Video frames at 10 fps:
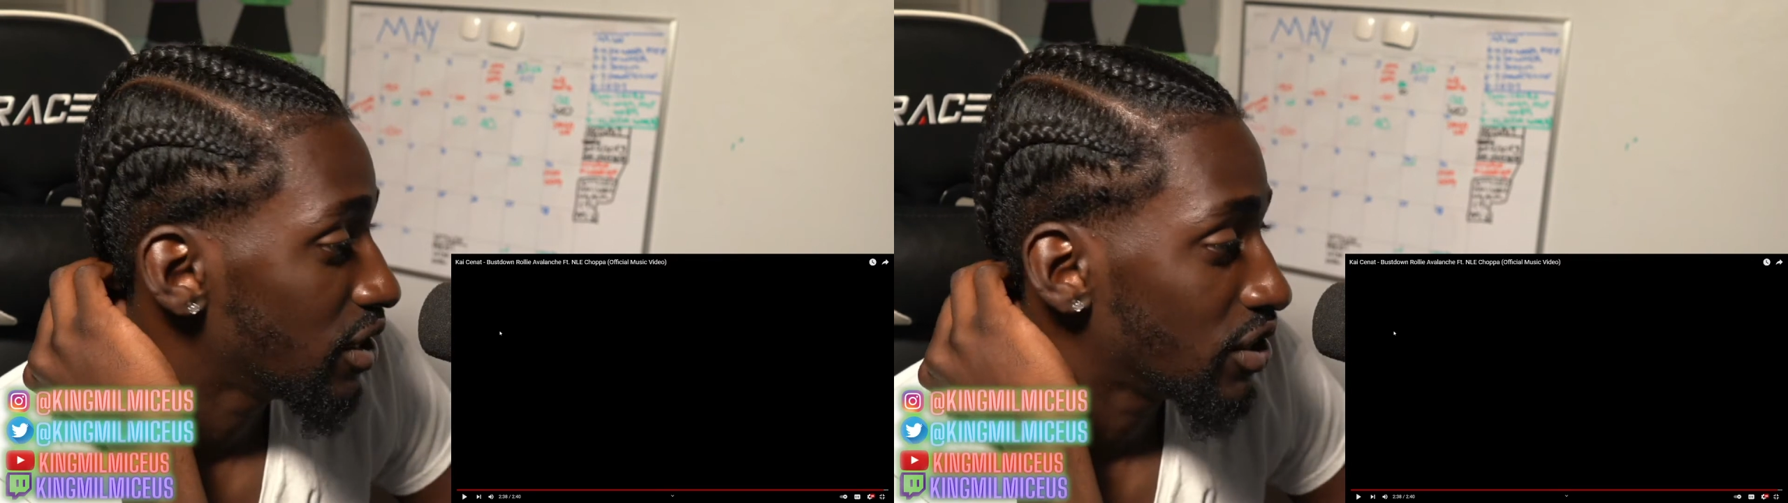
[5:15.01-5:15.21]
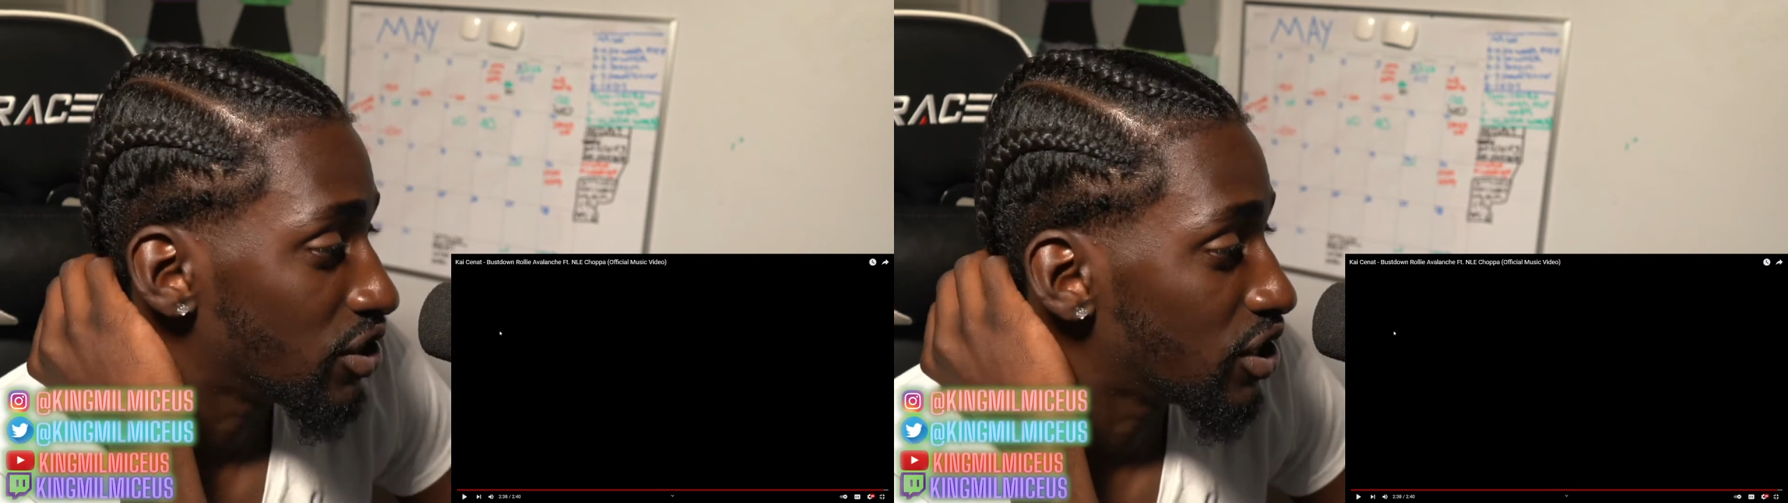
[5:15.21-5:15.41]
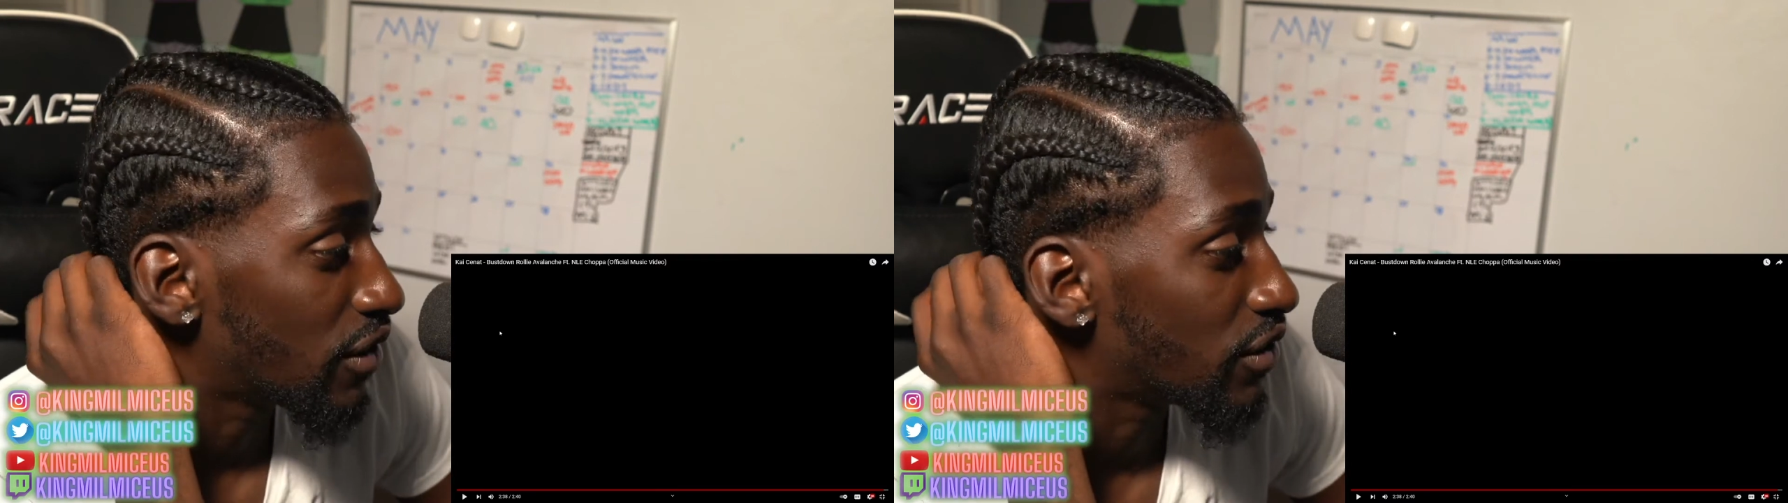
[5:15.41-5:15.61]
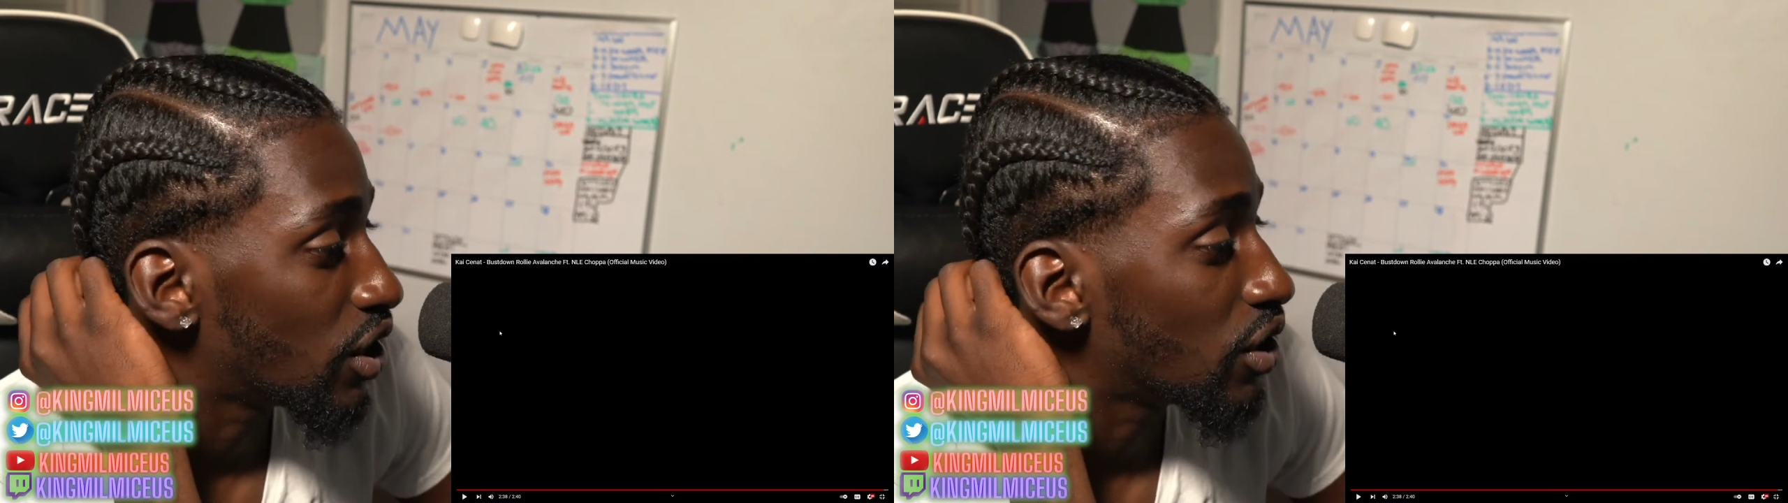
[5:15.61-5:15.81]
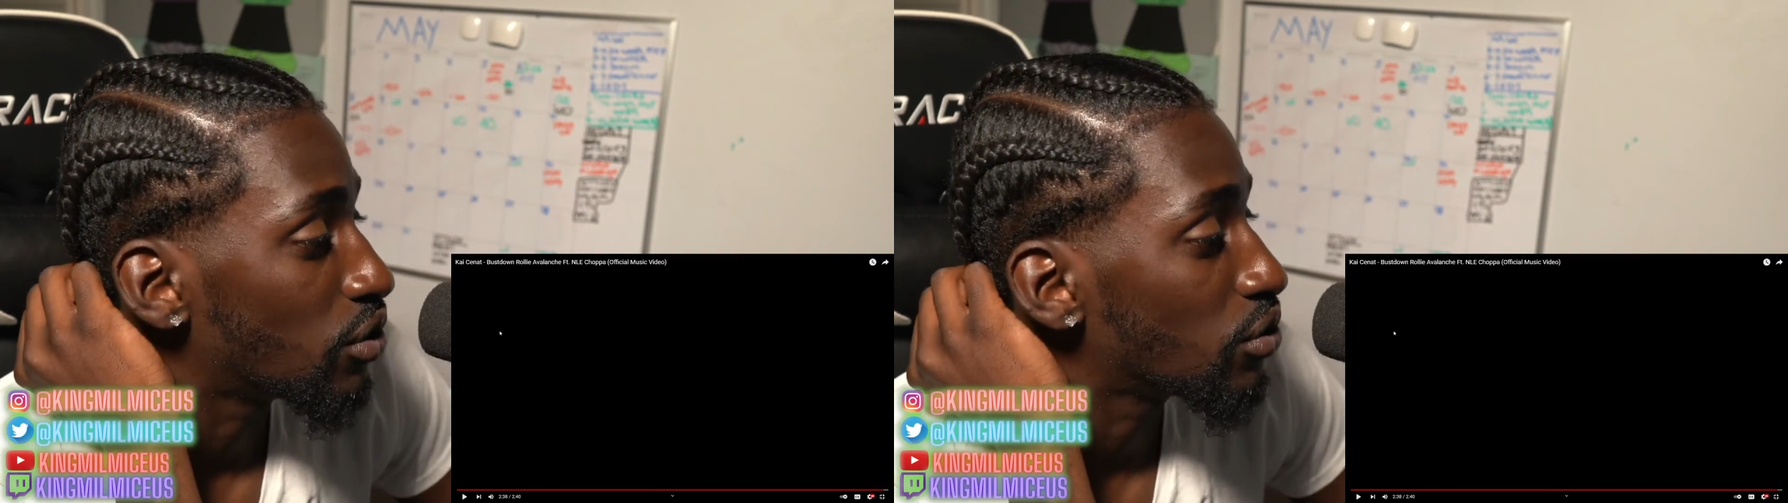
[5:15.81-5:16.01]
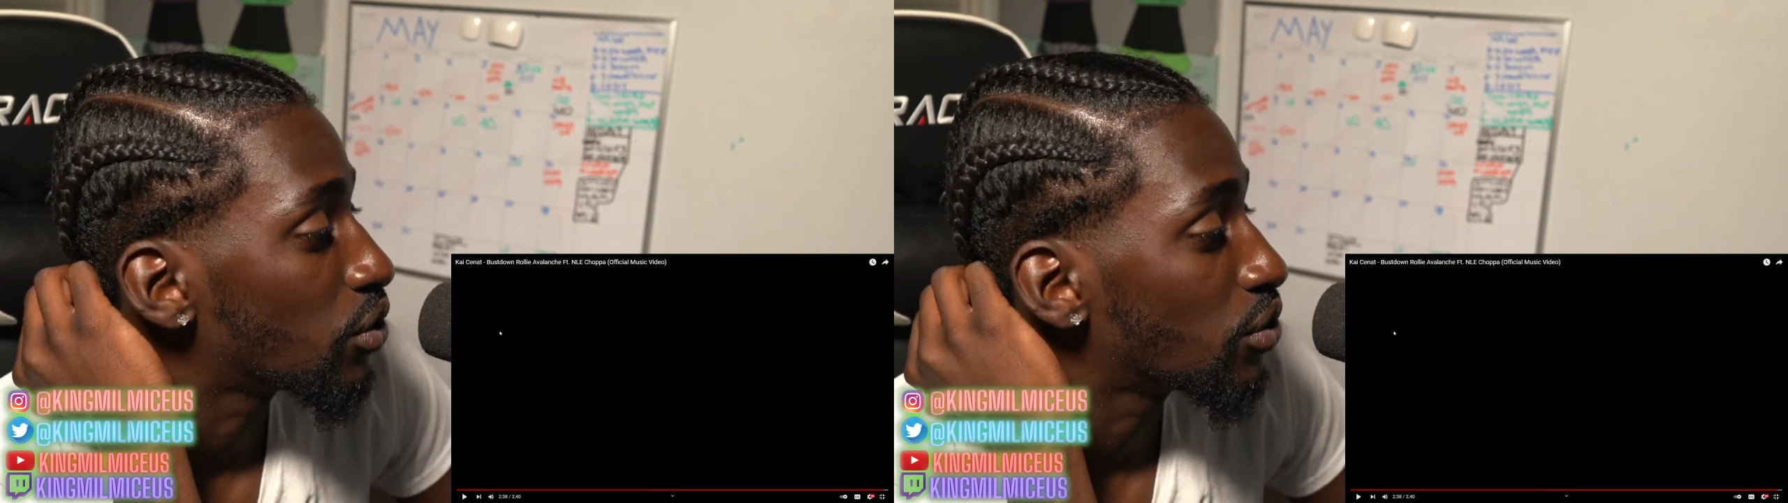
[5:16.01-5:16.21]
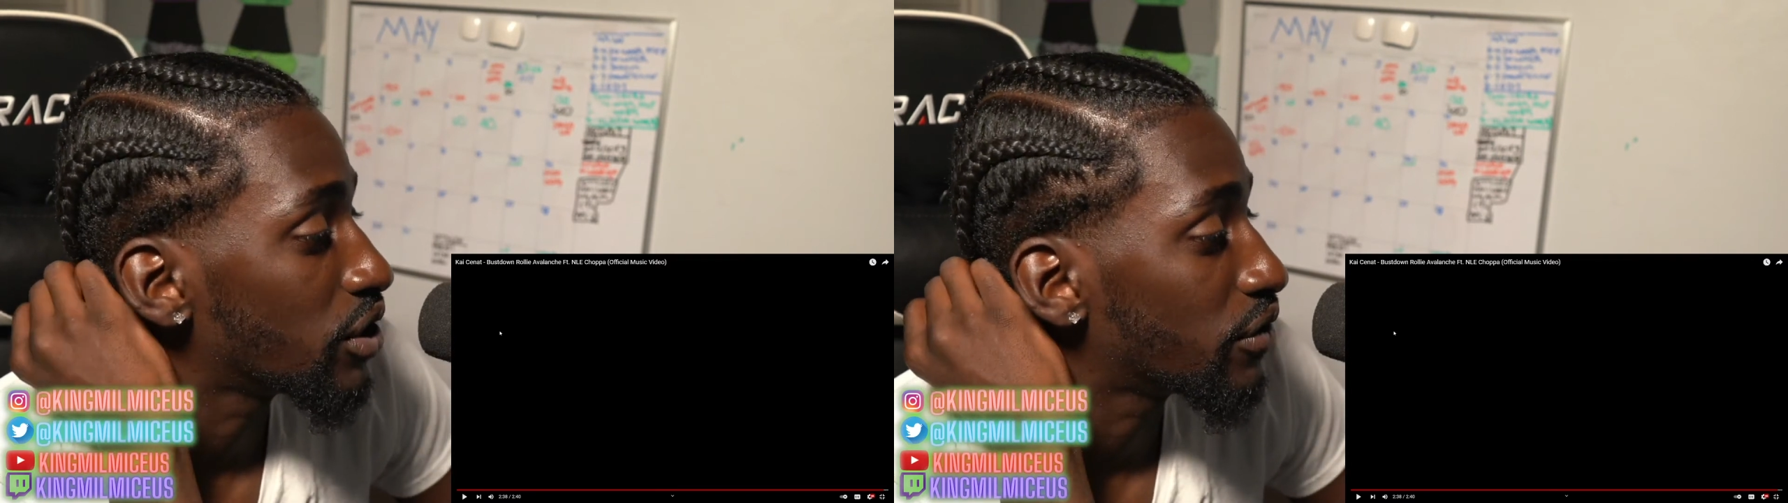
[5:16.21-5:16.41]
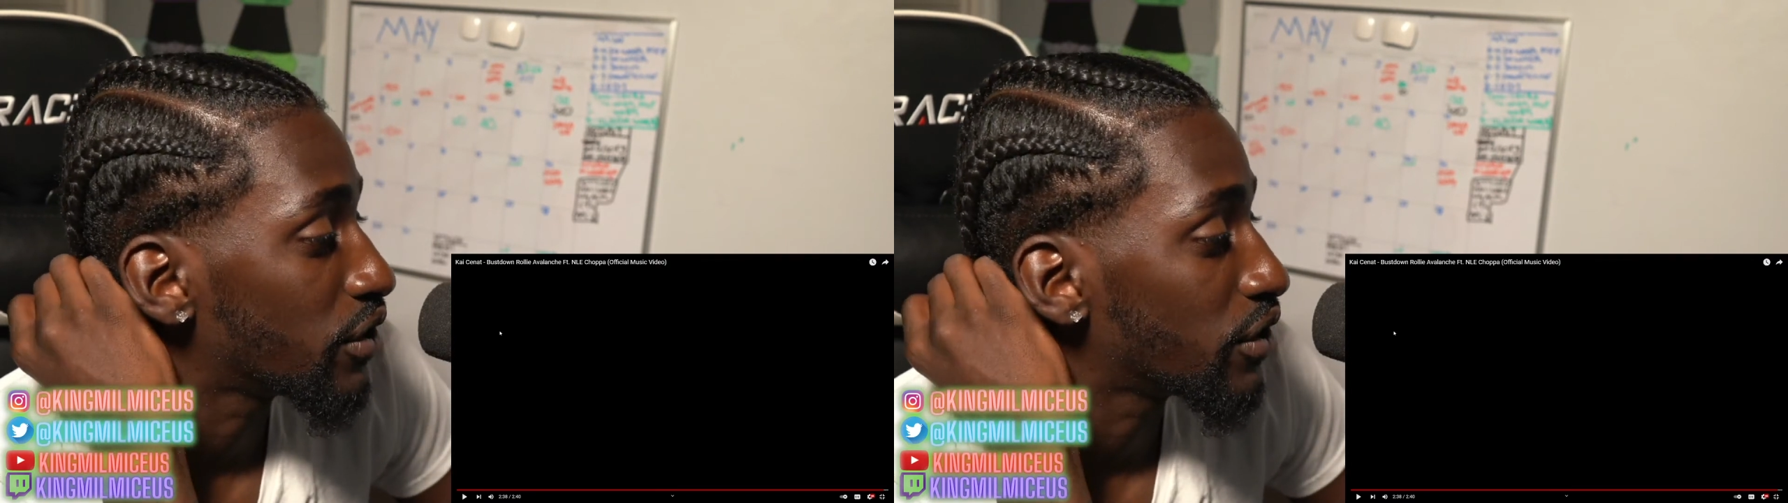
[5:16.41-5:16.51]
You never know who going to need